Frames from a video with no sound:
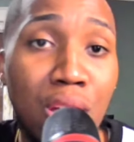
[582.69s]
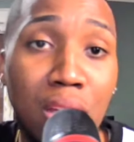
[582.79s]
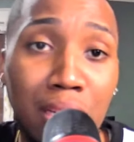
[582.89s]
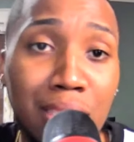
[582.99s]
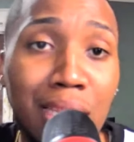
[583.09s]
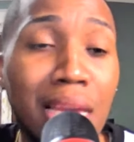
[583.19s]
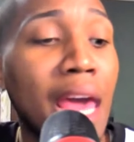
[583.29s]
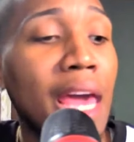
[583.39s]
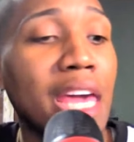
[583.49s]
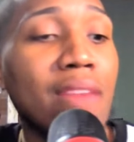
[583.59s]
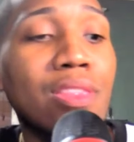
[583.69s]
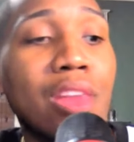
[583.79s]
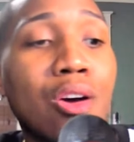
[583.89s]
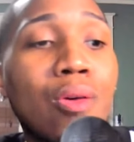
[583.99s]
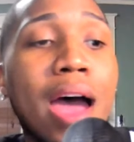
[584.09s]
Honestly, even
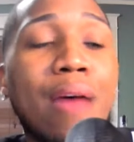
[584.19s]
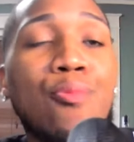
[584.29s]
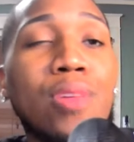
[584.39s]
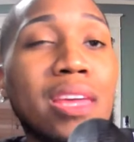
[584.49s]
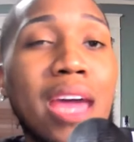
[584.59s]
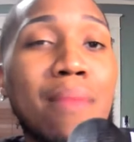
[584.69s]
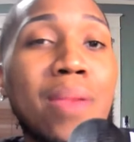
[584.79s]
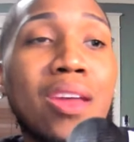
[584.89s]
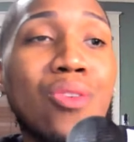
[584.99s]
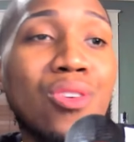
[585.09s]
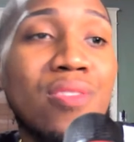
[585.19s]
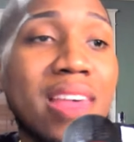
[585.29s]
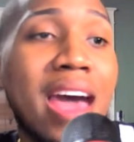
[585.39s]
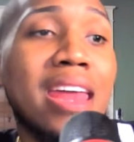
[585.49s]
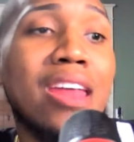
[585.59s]
though I really ain't been on her
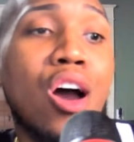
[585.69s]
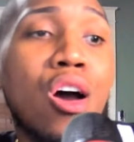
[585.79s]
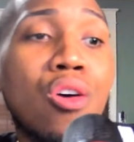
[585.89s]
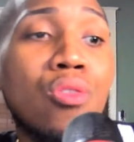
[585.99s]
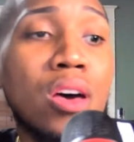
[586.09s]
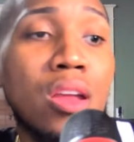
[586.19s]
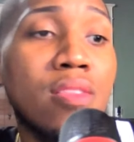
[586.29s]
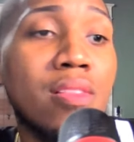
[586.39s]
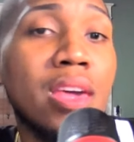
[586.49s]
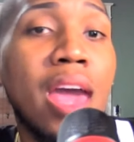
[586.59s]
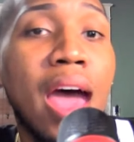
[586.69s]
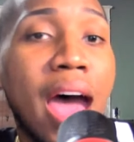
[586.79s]
side at all, honestly,